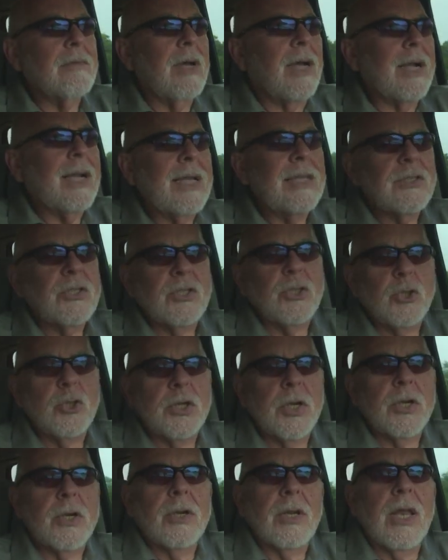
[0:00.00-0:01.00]
I guess it's
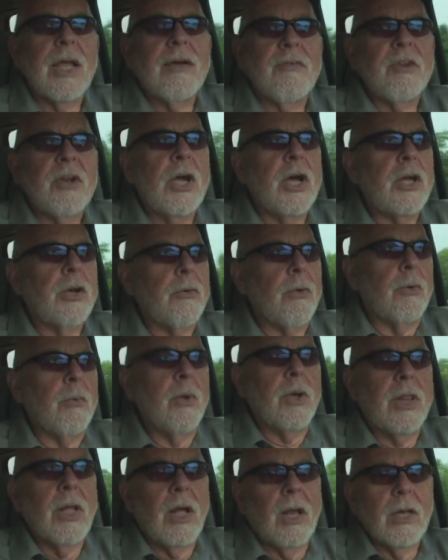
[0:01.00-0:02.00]
near
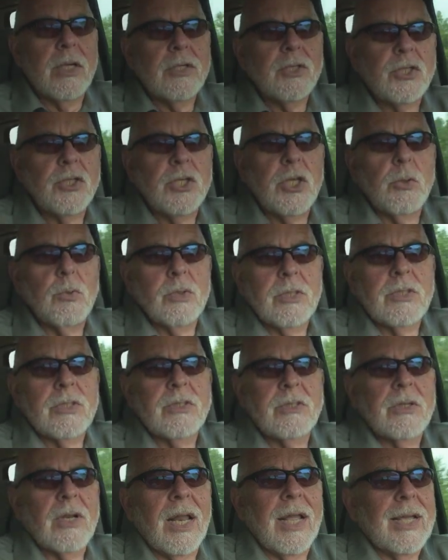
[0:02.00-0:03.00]
1,100 with all these new
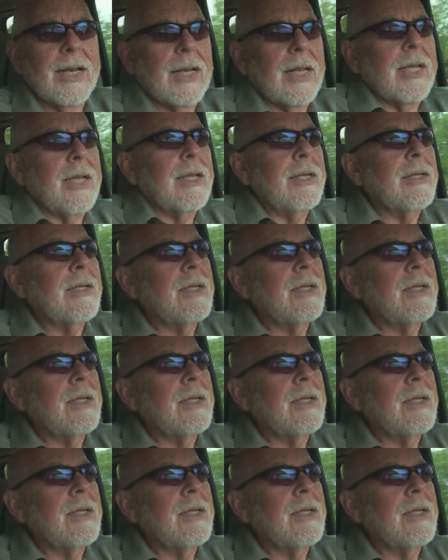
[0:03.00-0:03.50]
ones lately.